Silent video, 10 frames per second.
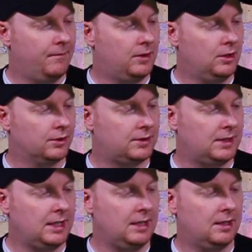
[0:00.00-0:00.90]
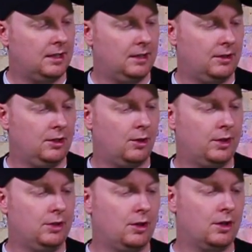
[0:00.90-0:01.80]
You'll see,
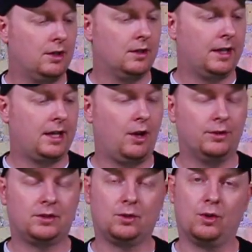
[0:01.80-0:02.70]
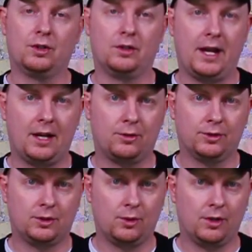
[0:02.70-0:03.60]
when you go to like health stores or
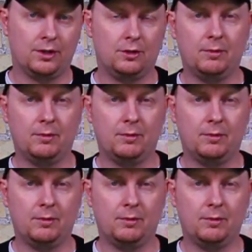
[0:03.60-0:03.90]
natural stores,